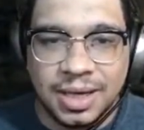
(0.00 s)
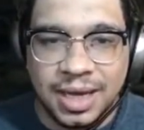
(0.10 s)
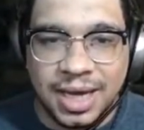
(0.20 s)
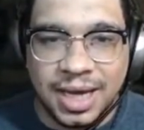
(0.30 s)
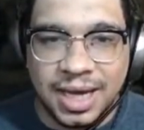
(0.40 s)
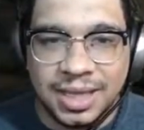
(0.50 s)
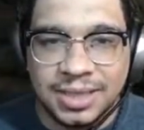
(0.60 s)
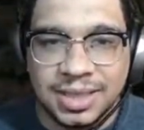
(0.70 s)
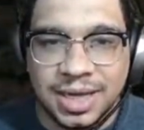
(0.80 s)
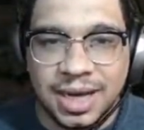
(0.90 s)

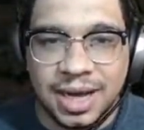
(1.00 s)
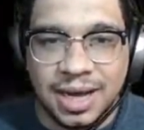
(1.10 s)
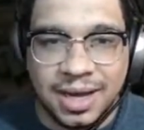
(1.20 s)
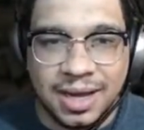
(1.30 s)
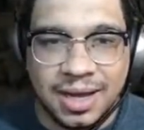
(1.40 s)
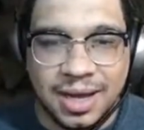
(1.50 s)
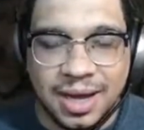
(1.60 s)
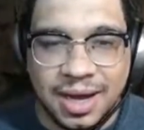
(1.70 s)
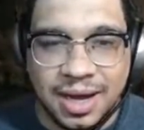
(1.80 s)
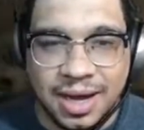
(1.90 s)
and
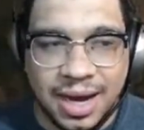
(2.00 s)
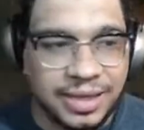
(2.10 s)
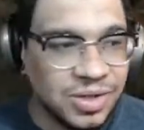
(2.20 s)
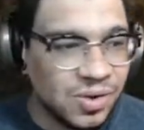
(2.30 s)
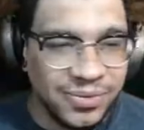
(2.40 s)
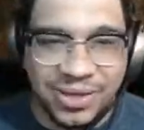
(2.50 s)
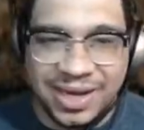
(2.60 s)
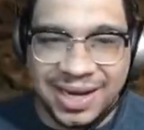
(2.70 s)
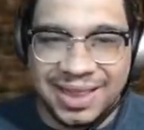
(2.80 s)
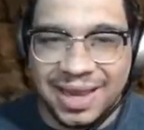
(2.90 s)
I don't
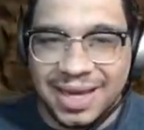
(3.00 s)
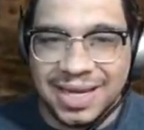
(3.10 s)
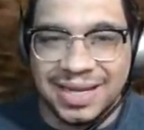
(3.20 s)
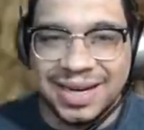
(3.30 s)
think I like it.